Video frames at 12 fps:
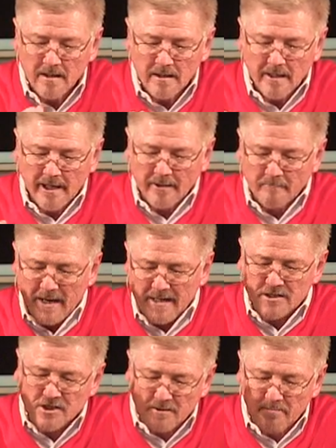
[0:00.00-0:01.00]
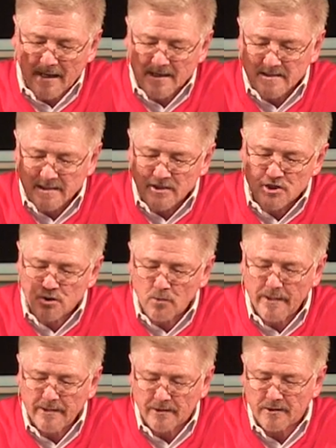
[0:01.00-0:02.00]
It makes the blessing
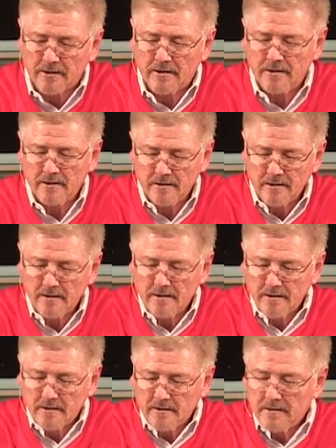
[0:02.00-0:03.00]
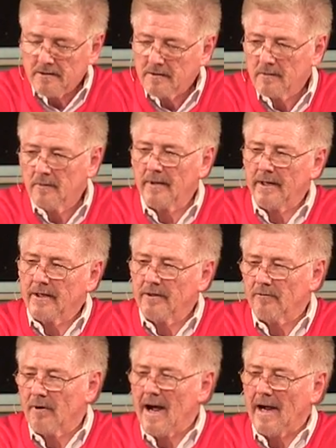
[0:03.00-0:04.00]
sweeter when it
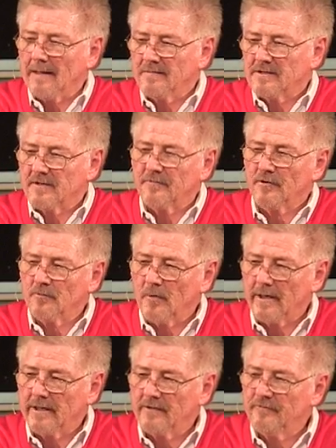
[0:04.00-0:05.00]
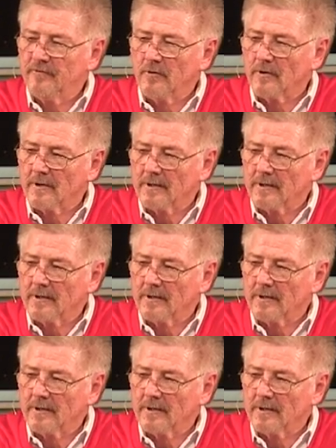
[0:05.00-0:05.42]
arrives if you waited for it